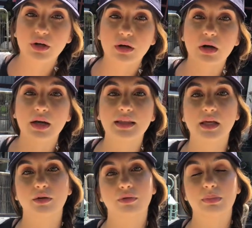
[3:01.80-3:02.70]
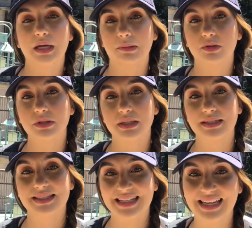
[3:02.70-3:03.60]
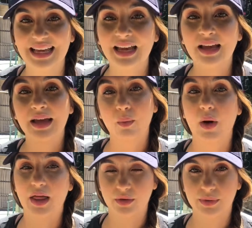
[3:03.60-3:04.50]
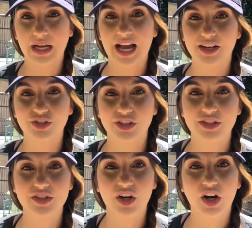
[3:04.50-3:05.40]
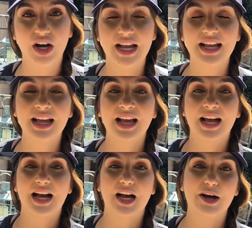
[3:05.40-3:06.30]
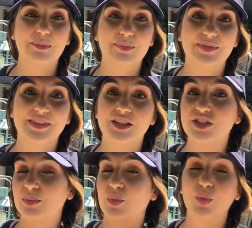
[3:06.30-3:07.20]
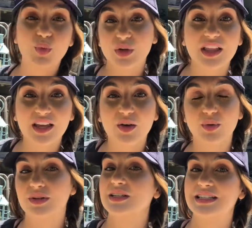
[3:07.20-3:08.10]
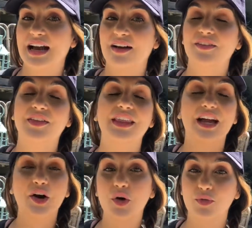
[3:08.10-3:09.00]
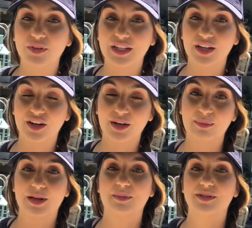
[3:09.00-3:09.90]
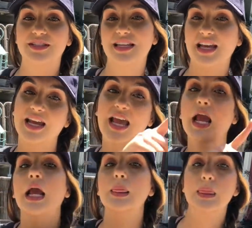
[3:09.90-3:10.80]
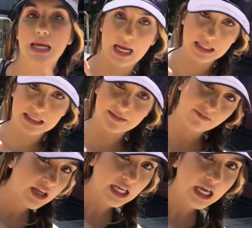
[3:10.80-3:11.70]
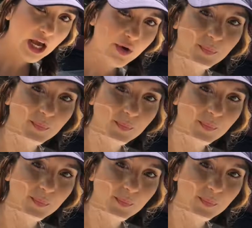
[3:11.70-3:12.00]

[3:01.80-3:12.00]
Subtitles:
occurring that you would be able to see while the reaction is occurring. There's some really cool stuff that hopefully you're going to be able to see in the next video.